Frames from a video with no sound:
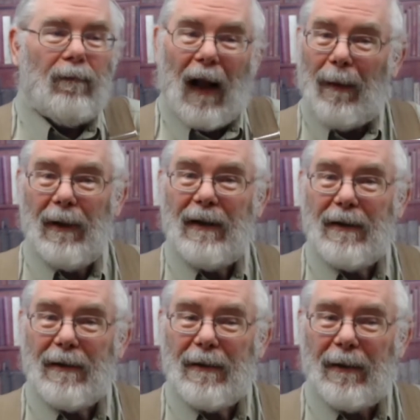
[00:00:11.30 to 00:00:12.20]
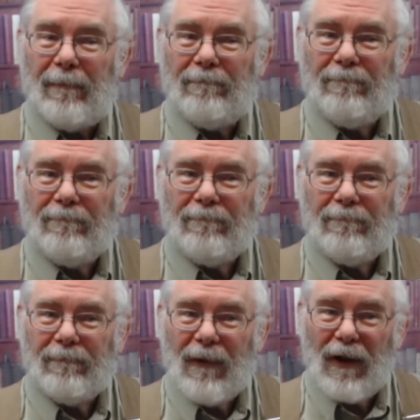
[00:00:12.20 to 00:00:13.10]
Floppies?
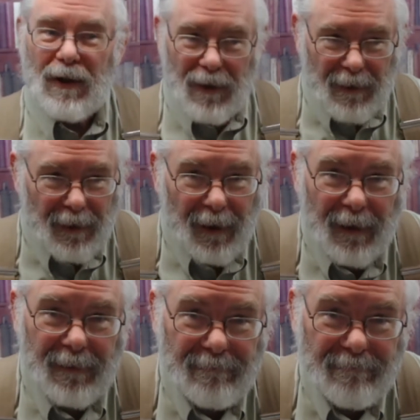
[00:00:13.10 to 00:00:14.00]
Sure.